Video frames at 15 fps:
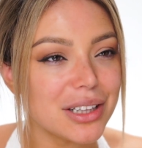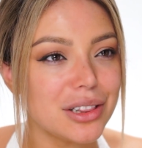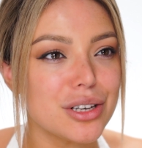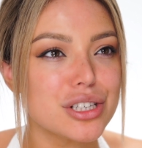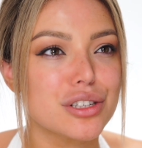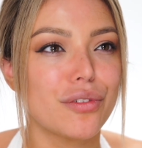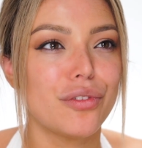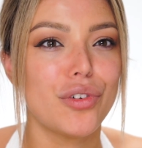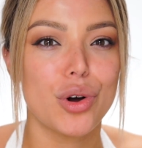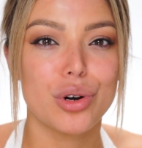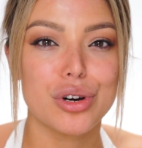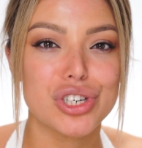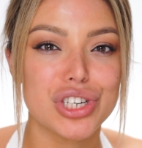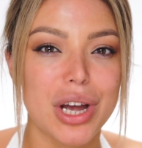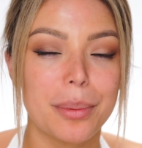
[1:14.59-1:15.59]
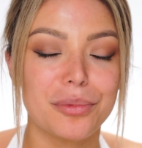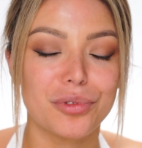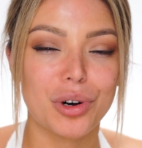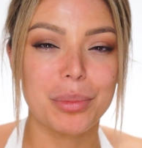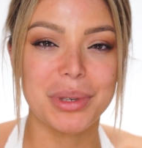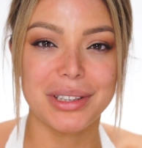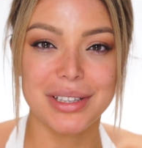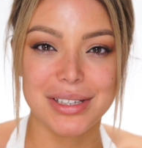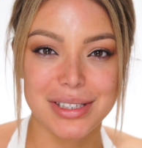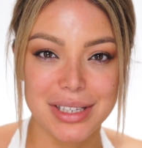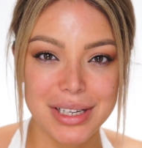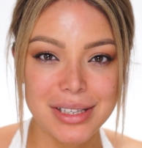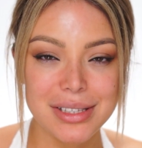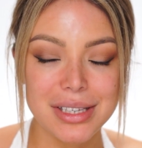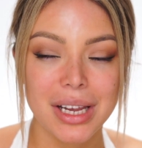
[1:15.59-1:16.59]
It looks photoshopped from a
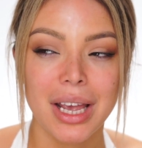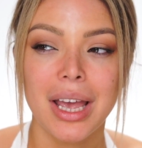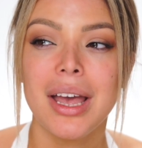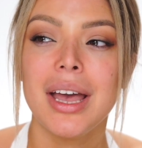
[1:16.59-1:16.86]
distance.